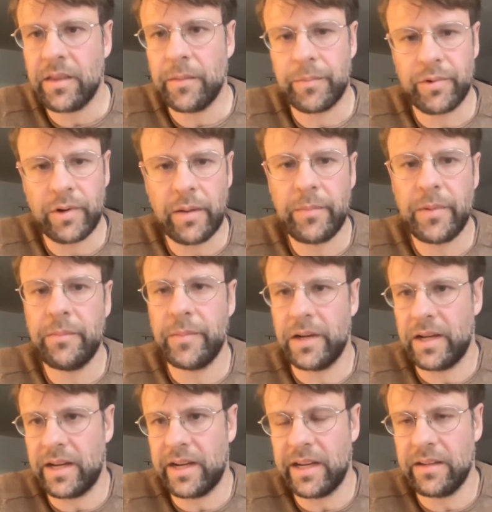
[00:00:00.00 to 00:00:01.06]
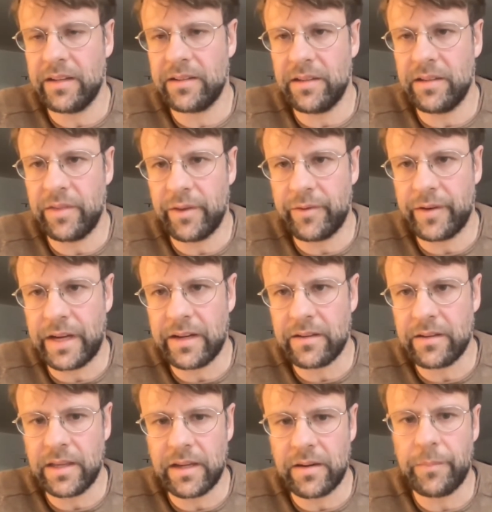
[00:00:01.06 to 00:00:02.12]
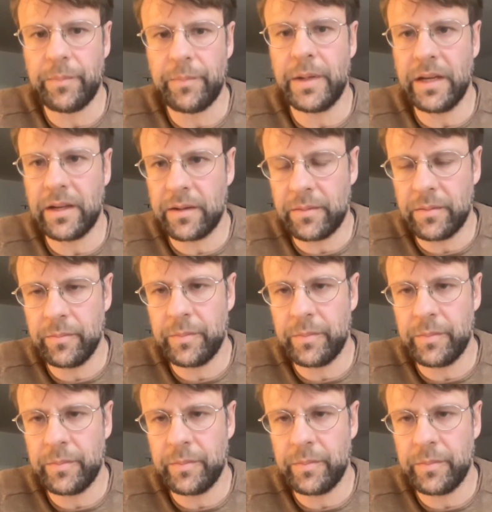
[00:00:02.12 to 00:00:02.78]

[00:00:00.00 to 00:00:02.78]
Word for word: The problem lies in the fact that a big,